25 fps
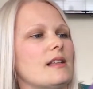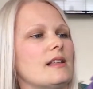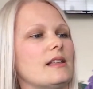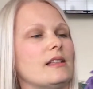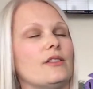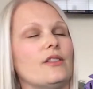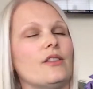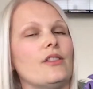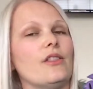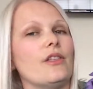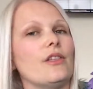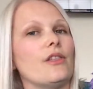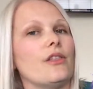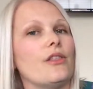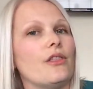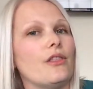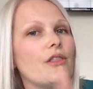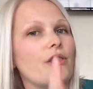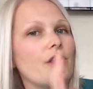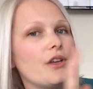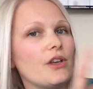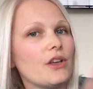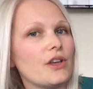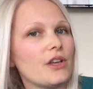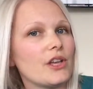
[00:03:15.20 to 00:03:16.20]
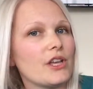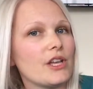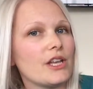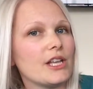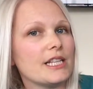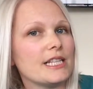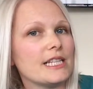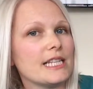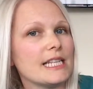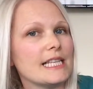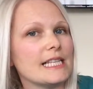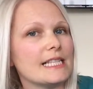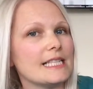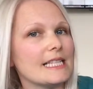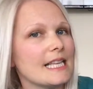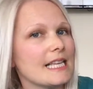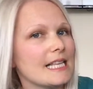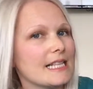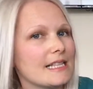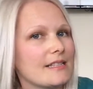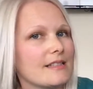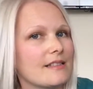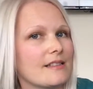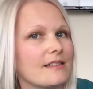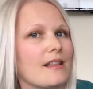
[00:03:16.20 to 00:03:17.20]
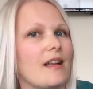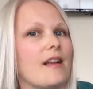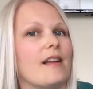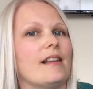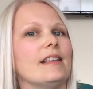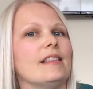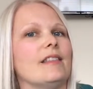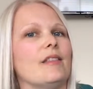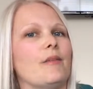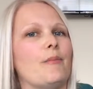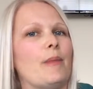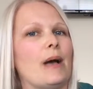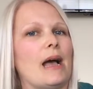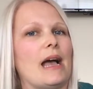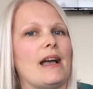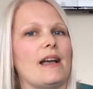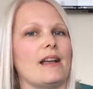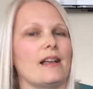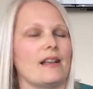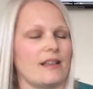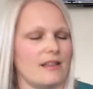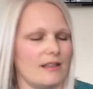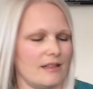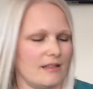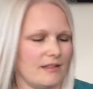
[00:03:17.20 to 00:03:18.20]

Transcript: And the third is inside the bag.